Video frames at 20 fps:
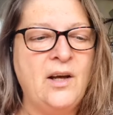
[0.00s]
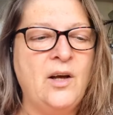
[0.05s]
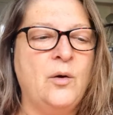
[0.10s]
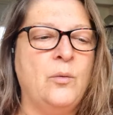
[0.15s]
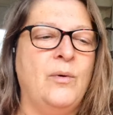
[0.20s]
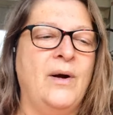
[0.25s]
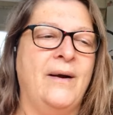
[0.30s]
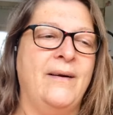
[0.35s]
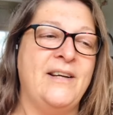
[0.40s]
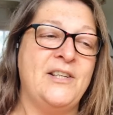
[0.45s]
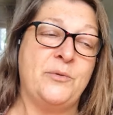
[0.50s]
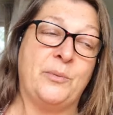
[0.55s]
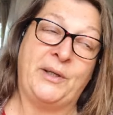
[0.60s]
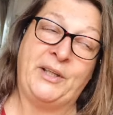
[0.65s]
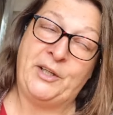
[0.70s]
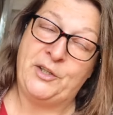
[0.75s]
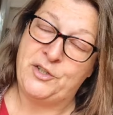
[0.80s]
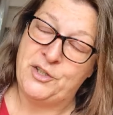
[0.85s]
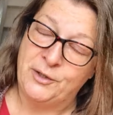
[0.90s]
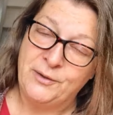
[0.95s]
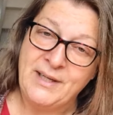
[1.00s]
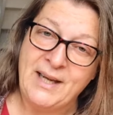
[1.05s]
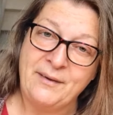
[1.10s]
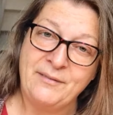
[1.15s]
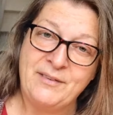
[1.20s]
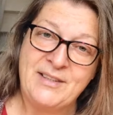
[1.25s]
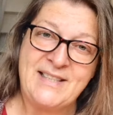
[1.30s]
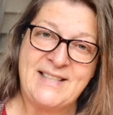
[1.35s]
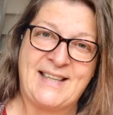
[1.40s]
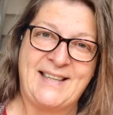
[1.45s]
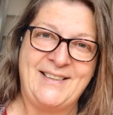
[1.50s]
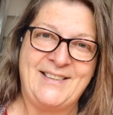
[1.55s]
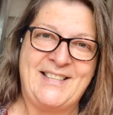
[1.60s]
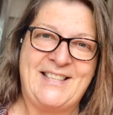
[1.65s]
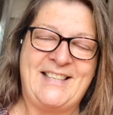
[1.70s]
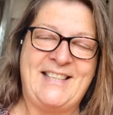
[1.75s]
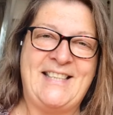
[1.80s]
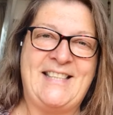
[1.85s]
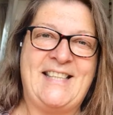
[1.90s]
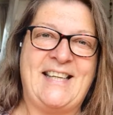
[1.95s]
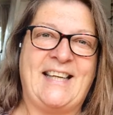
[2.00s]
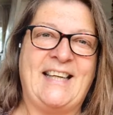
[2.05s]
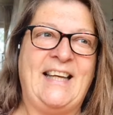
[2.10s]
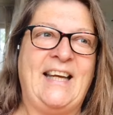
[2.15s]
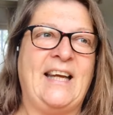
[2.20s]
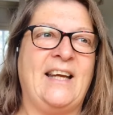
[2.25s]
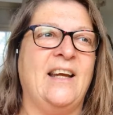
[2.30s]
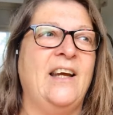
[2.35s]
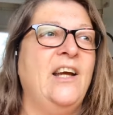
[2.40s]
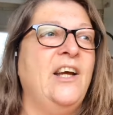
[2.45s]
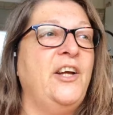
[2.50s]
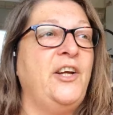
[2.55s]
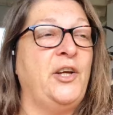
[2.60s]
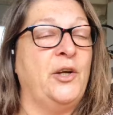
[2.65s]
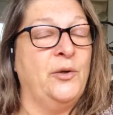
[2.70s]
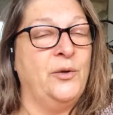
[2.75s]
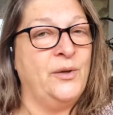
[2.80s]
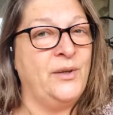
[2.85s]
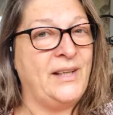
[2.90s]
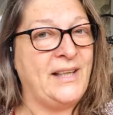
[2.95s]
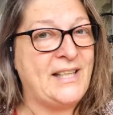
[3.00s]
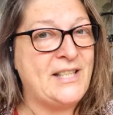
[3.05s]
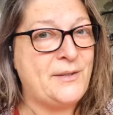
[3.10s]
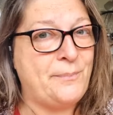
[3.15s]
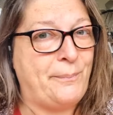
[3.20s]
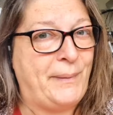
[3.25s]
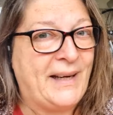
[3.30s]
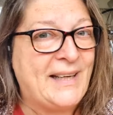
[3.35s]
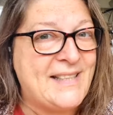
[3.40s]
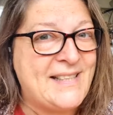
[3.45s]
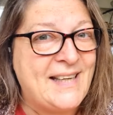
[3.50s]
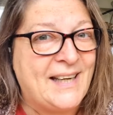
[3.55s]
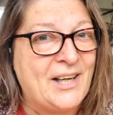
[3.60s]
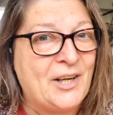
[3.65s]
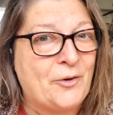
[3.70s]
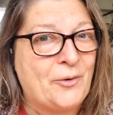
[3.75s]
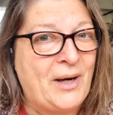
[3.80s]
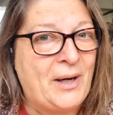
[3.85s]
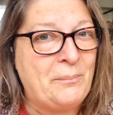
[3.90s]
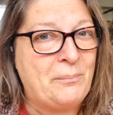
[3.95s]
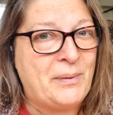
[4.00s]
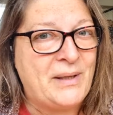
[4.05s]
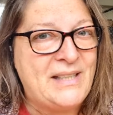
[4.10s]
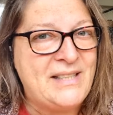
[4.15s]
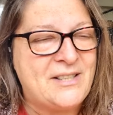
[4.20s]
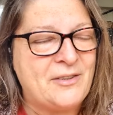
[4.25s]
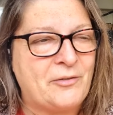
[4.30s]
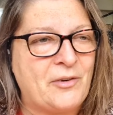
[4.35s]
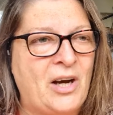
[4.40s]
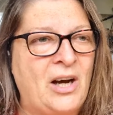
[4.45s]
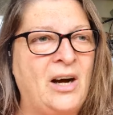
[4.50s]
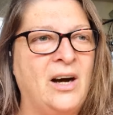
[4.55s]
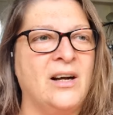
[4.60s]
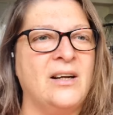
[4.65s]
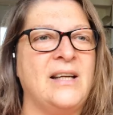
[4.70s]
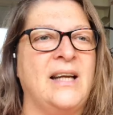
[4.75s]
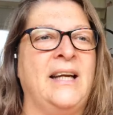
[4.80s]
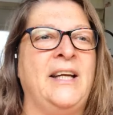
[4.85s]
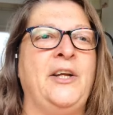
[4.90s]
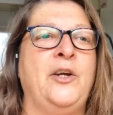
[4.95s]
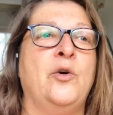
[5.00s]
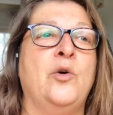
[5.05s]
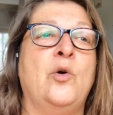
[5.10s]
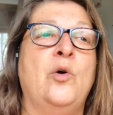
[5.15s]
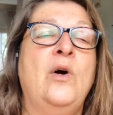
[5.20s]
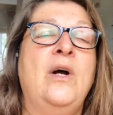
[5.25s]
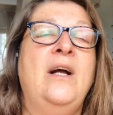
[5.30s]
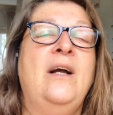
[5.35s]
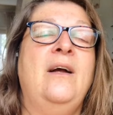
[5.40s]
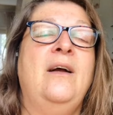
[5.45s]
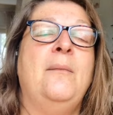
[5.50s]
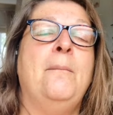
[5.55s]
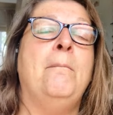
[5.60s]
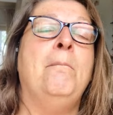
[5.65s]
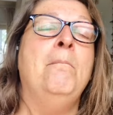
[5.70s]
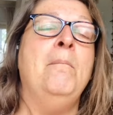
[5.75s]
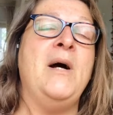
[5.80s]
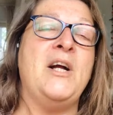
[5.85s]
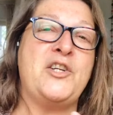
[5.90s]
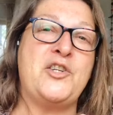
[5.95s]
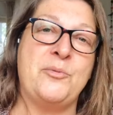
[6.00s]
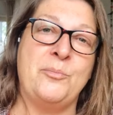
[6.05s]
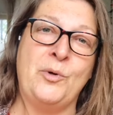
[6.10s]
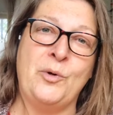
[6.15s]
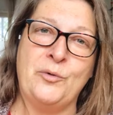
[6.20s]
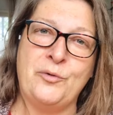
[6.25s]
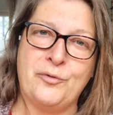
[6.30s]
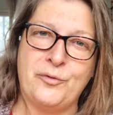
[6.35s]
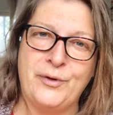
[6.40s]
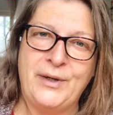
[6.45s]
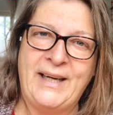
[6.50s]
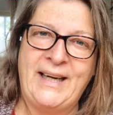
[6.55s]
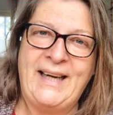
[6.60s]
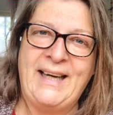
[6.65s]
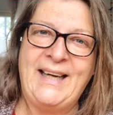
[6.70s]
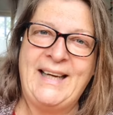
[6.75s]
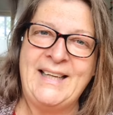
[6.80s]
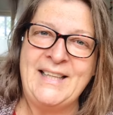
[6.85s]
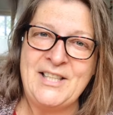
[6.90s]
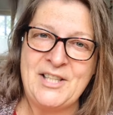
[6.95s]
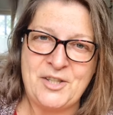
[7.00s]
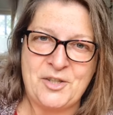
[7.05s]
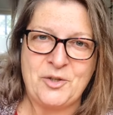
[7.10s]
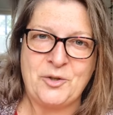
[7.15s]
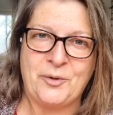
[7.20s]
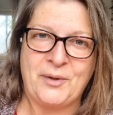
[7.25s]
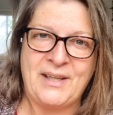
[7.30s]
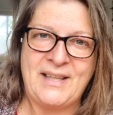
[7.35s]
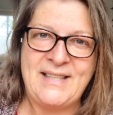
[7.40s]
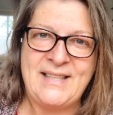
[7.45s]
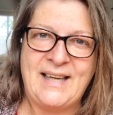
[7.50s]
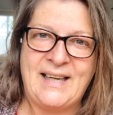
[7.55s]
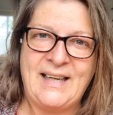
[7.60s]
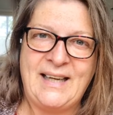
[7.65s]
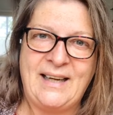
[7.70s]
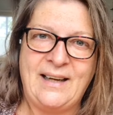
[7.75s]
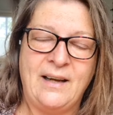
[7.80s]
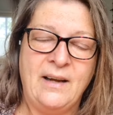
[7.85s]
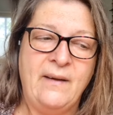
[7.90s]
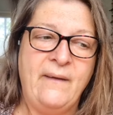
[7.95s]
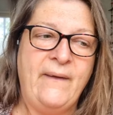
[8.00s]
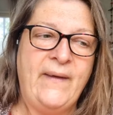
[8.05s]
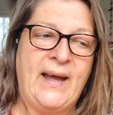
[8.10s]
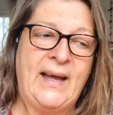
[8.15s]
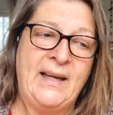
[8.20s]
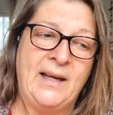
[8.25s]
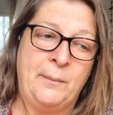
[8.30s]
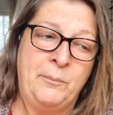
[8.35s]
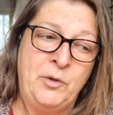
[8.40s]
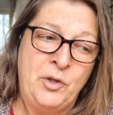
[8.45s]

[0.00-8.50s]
Whereas when you don't have the skills and the technique, you're not expecting a great piece of art, and you're much more free in storytelling. And I'm